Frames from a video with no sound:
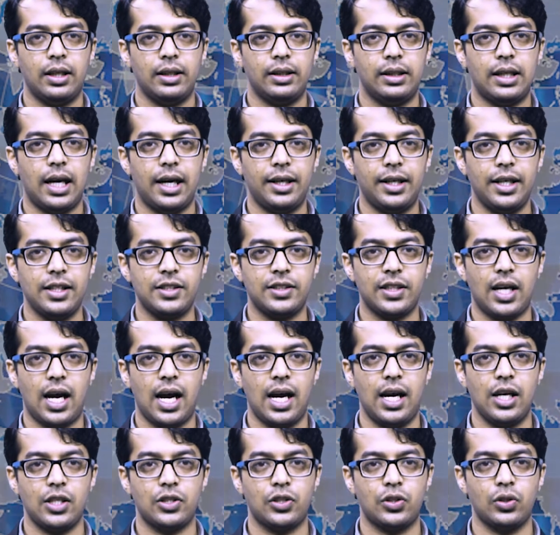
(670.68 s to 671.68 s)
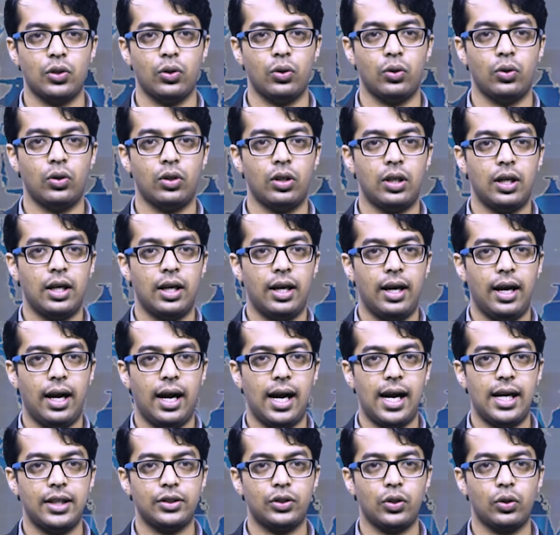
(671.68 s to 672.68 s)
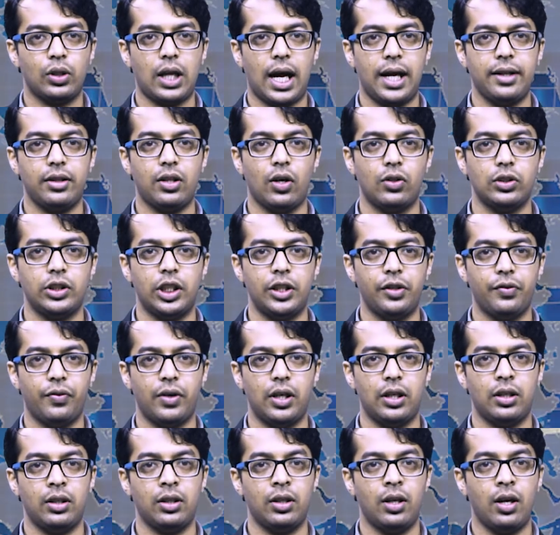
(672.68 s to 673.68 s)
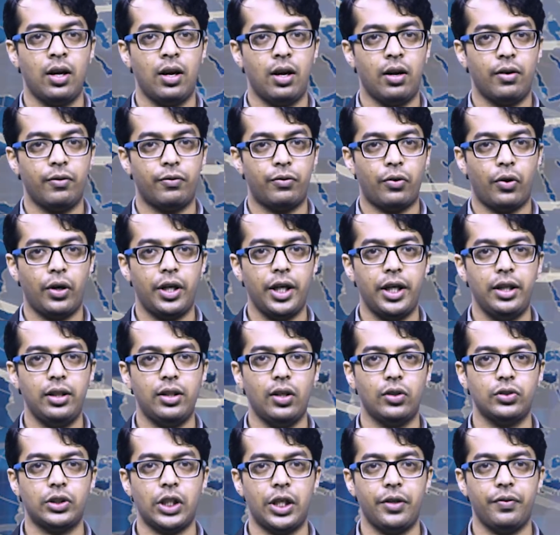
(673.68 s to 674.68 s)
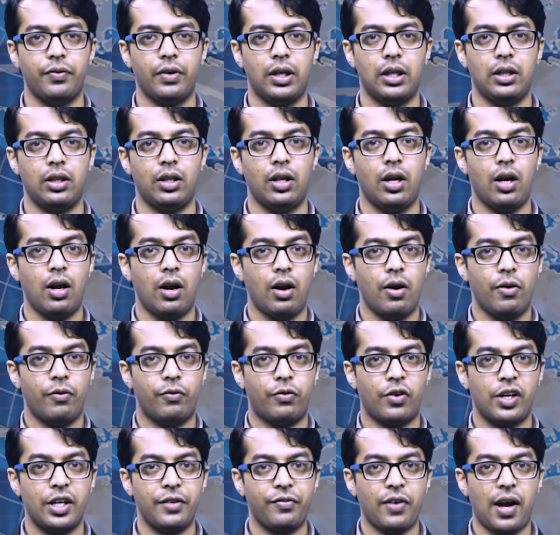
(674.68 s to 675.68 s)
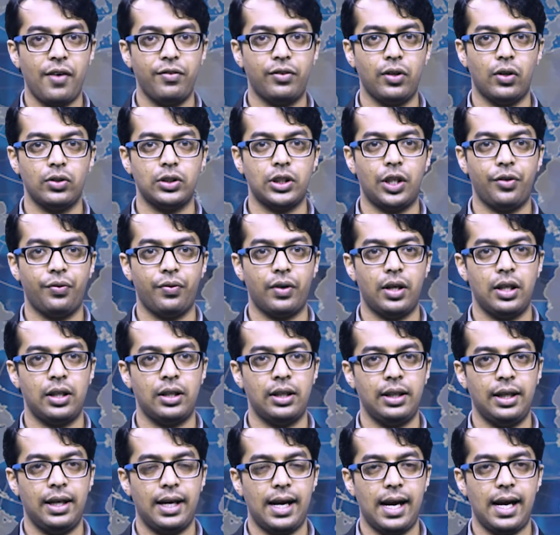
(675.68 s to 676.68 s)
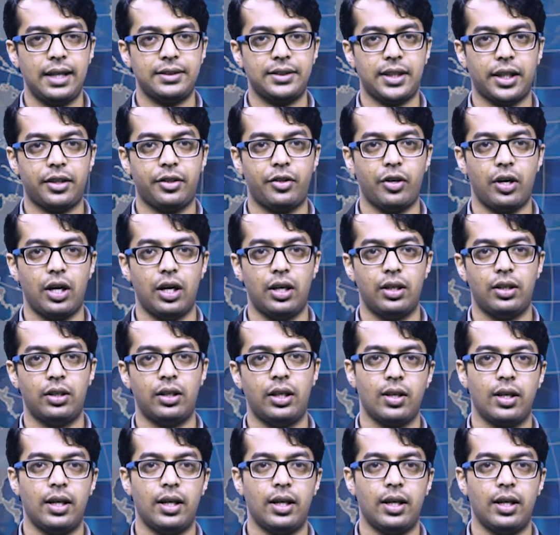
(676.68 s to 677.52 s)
that is ISO, ISO 9001, 14001, 45001, etc.